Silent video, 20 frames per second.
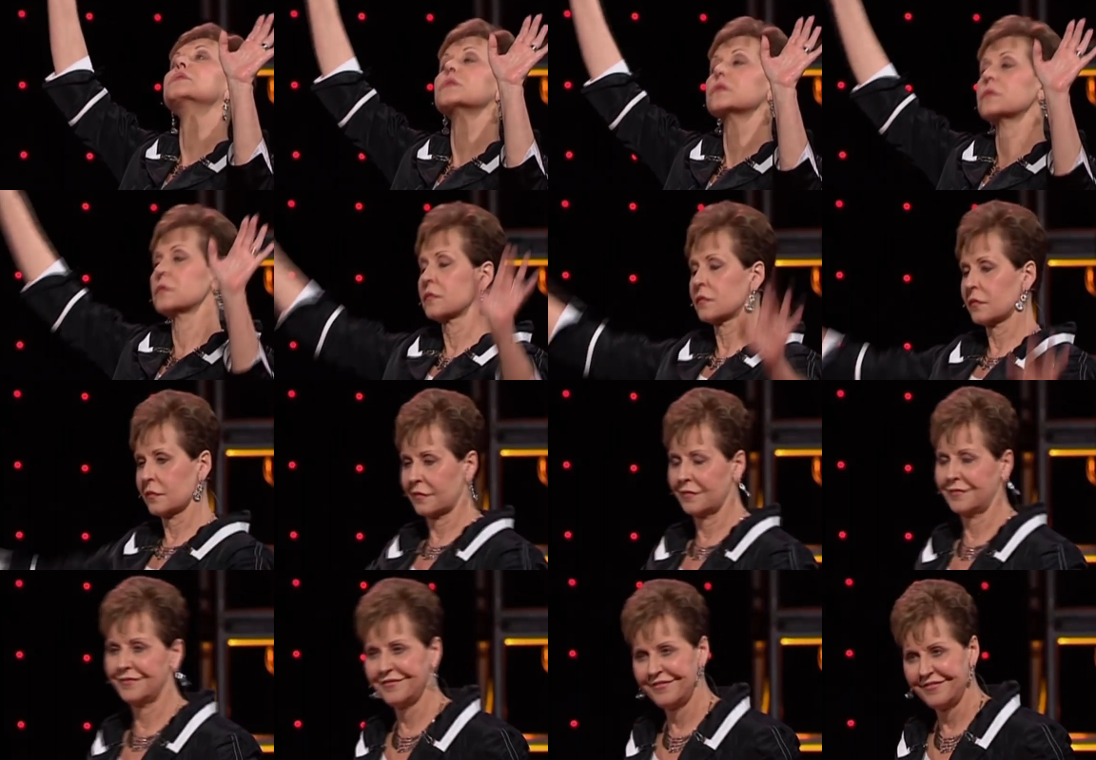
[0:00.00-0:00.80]

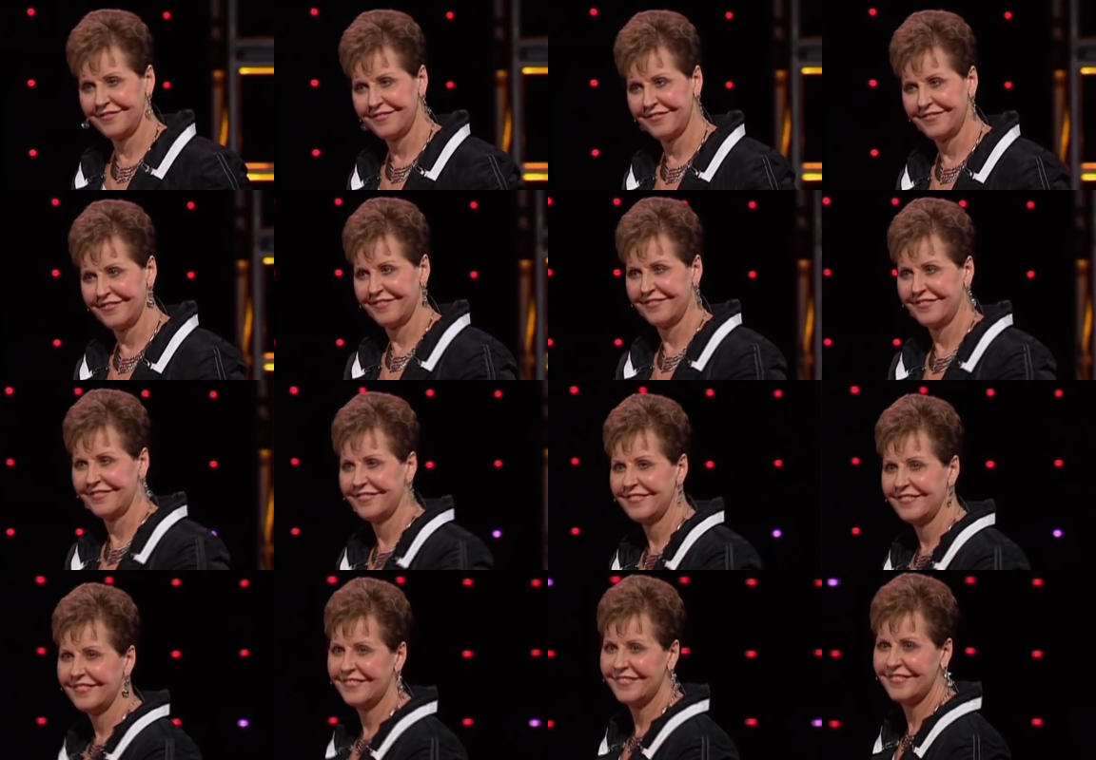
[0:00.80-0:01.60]

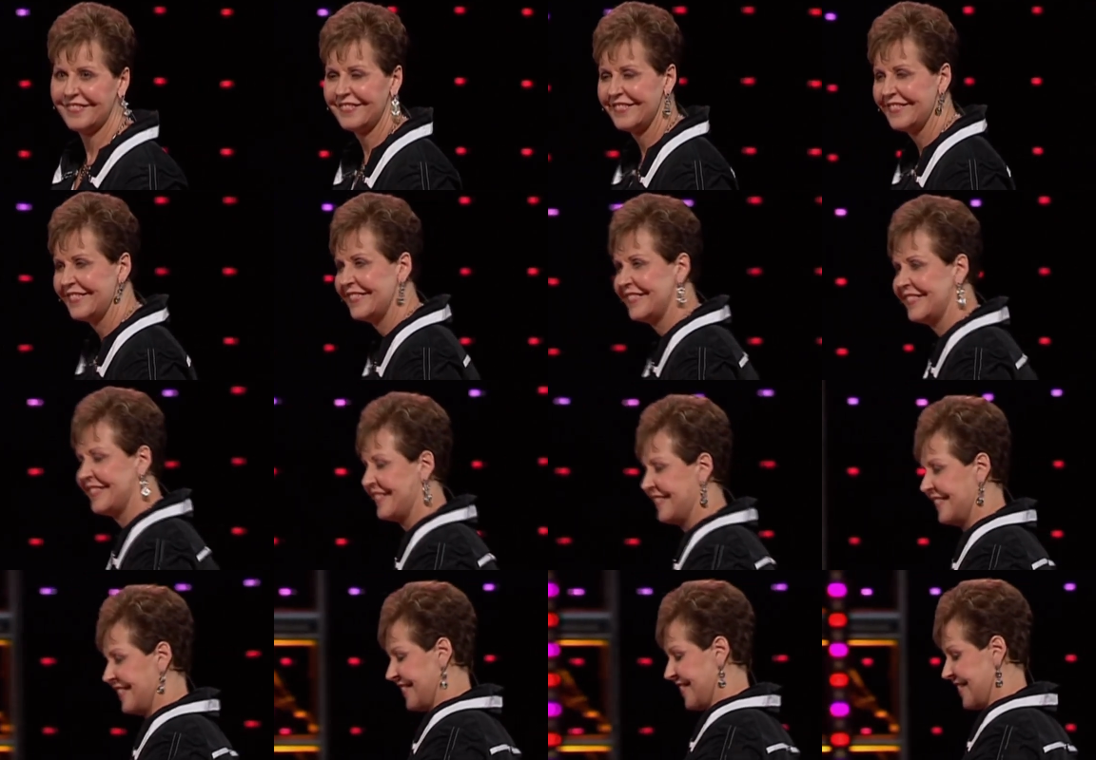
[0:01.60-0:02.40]

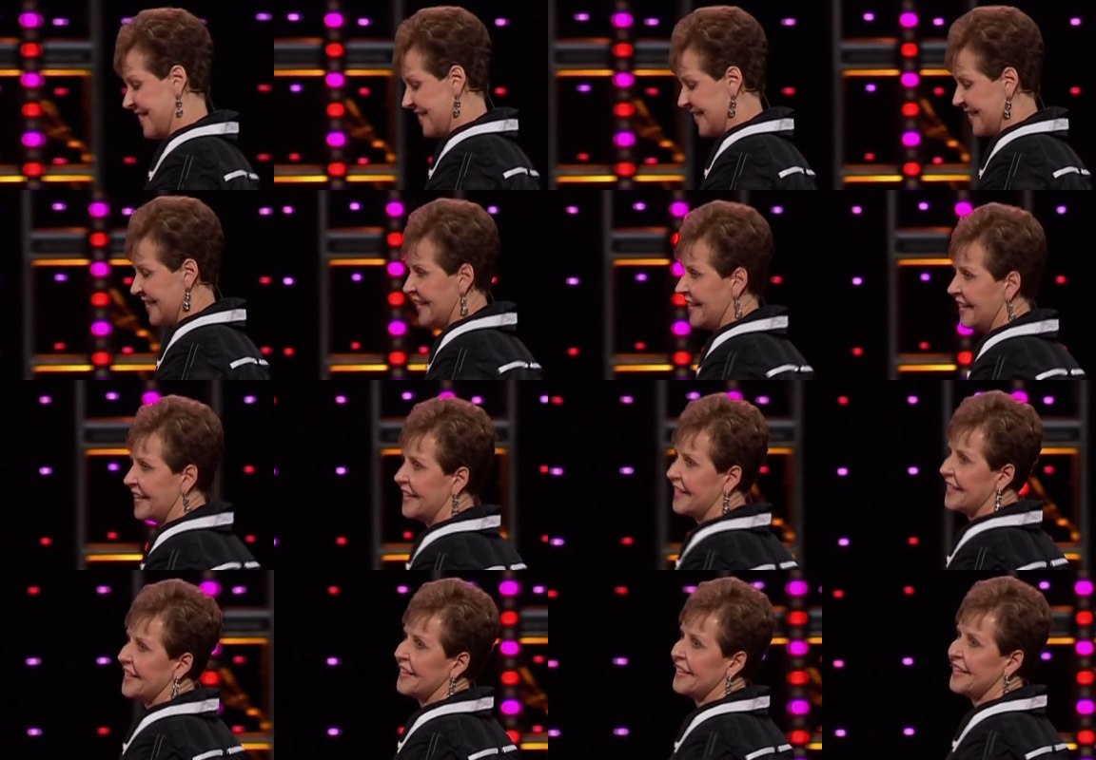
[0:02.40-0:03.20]

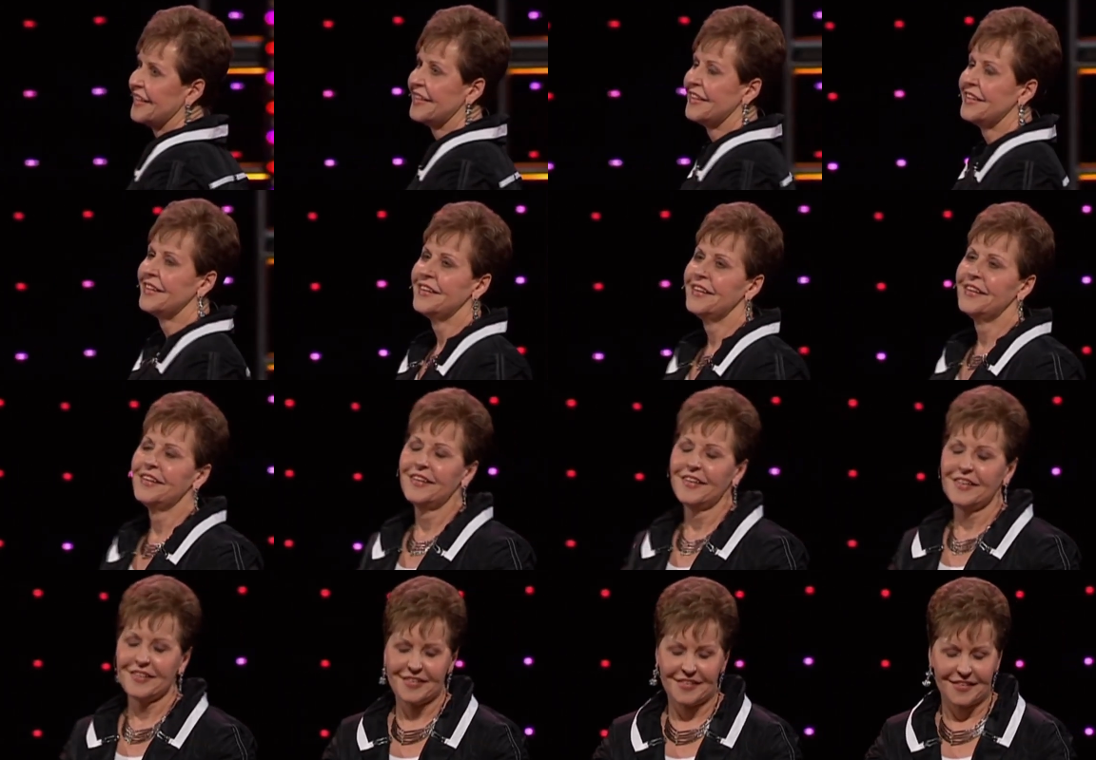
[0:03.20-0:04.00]

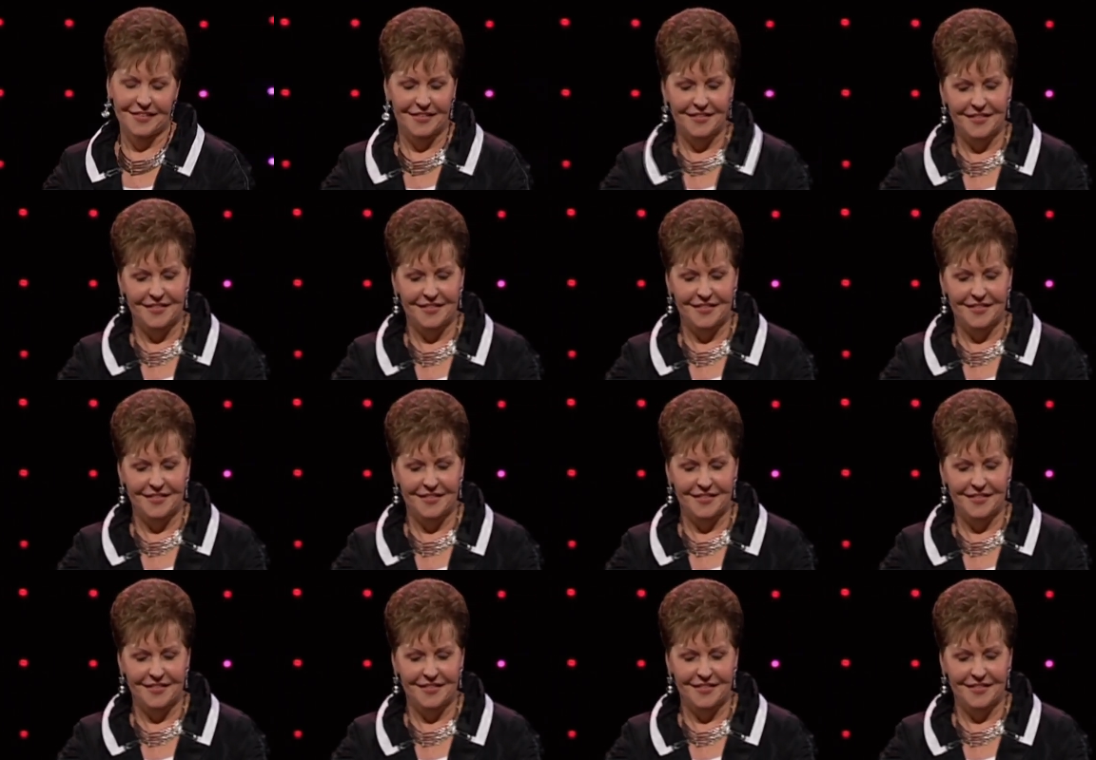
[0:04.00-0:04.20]
[no speech]